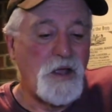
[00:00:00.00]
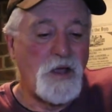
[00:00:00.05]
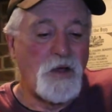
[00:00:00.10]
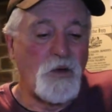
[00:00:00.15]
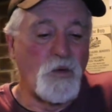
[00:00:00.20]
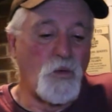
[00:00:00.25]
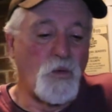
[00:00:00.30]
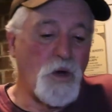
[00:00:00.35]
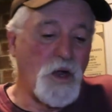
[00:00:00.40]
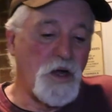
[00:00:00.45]

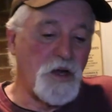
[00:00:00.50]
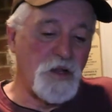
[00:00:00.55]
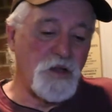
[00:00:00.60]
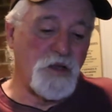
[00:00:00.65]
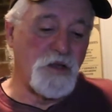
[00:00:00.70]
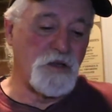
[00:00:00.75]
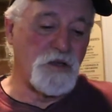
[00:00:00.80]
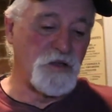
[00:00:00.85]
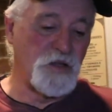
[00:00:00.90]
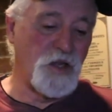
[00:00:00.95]
One of
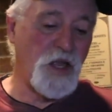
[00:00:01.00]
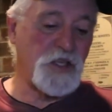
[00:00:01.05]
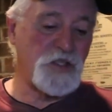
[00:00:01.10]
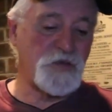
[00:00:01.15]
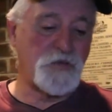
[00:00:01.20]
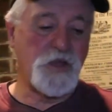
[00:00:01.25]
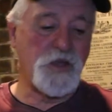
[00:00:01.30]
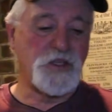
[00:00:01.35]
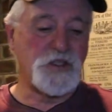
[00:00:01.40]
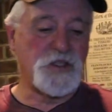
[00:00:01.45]
the
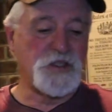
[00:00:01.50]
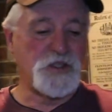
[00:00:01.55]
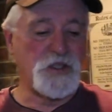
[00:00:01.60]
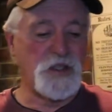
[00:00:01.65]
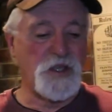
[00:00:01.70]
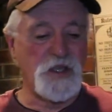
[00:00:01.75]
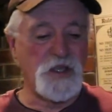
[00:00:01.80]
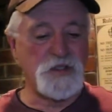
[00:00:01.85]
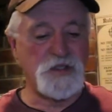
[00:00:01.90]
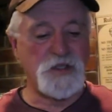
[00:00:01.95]
nice features
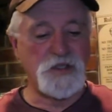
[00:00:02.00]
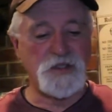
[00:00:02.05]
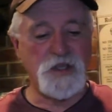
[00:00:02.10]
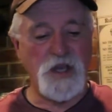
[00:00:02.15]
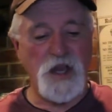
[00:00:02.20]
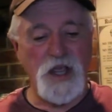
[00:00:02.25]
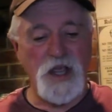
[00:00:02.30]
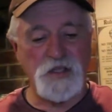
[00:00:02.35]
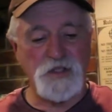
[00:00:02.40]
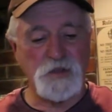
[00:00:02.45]
of this is
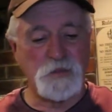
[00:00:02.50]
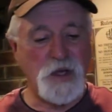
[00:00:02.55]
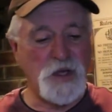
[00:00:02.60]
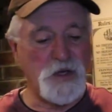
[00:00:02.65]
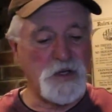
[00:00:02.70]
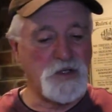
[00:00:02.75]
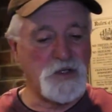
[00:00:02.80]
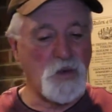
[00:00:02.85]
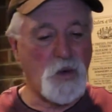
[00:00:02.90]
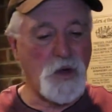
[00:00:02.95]
it has
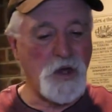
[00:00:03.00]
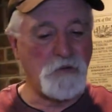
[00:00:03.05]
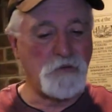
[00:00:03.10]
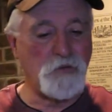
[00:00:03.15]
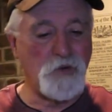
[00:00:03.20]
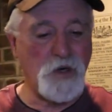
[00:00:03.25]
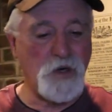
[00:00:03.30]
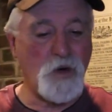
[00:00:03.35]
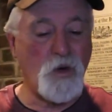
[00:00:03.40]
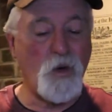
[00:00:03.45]
about a
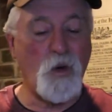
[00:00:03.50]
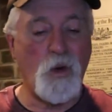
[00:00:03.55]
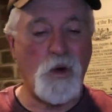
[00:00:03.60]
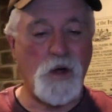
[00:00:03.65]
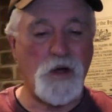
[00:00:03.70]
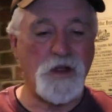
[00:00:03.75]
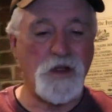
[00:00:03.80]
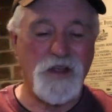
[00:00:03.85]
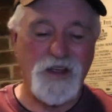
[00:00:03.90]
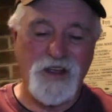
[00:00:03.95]
20-foot
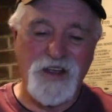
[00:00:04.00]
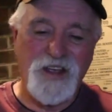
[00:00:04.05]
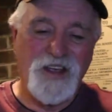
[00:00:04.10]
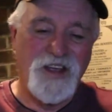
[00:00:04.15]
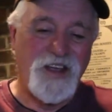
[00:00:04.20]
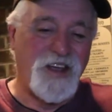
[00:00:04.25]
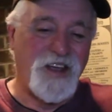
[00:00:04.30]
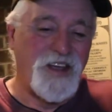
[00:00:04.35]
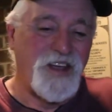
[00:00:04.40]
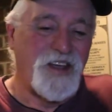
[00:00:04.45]
cord.
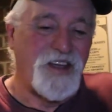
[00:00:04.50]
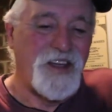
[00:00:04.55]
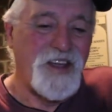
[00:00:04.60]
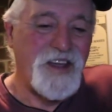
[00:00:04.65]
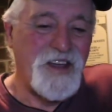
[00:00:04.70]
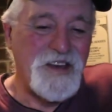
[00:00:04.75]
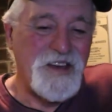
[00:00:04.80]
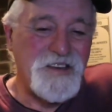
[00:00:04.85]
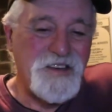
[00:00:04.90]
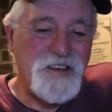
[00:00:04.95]

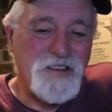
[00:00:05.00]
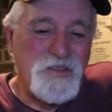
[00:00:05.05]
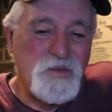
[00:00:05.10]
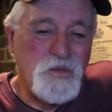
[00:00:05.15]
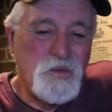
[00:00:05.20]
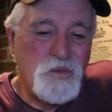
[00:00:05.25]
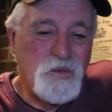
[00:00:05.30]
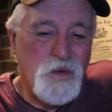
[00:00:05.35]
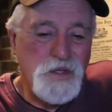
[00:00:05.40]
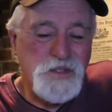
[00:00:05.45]

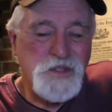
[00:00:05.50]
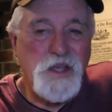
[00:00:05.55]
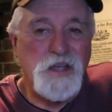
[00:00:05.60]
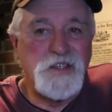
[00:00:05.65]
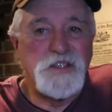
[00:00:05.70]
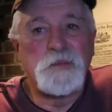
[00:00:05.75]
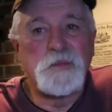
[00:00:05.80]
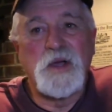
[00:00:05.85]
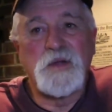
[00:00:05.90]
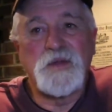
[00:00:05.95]
And what's
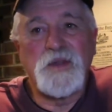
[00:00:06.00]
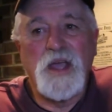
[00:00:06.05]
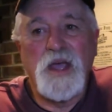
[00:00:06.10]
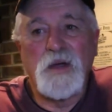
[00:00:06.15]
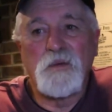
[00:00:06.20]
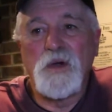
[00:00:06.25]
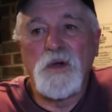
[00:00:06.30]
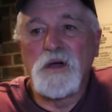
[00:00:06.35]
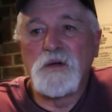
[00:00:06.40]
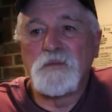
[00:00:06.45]
nice about
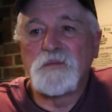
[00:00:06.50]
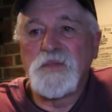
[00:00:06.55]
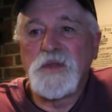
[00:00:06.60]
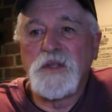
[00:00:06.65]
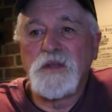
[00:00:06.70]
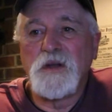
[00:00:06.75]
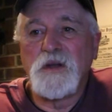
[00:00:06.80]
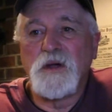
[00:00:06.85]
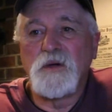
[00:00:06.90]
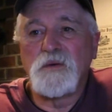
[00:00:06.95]
that? Well,
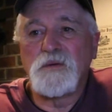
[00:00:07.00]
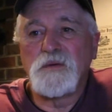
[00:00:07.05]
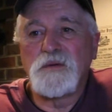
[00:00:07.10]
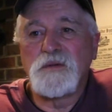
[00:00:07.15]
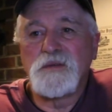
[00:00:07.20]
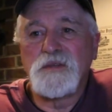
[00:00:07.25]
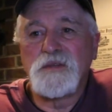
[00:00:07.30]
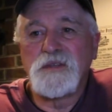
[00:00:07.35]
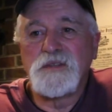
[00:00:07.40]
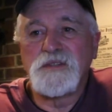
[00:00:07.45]
you know,
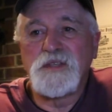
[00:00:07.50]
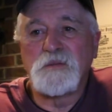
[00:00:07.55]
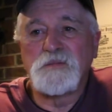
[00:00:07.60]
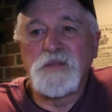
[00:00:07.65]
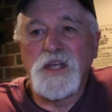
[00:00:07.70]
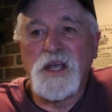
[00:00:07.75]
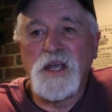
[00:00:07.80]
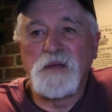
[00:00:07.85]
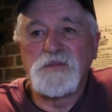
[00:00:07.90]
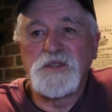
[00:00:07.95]

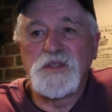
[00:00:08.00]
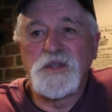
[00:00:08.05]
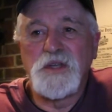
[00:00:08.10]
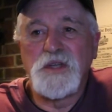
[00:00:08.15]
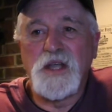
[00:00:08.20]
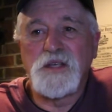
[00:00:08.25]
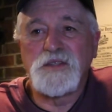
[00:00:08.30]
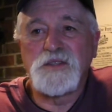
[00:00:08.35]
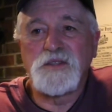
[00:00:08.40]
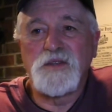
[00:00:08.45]
sometimes your
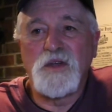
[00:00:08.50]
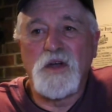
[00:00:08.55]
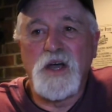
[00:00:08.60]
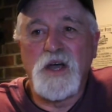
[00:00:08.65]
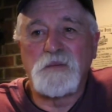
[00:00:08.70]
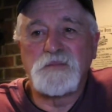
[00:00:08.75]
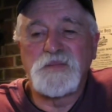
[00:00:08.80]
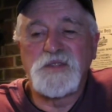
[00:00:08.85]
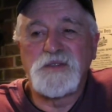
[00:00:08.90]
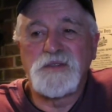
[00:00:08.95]

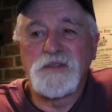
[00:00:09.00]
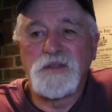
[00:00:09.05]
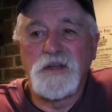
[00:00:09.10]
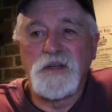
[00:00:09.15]
desktops,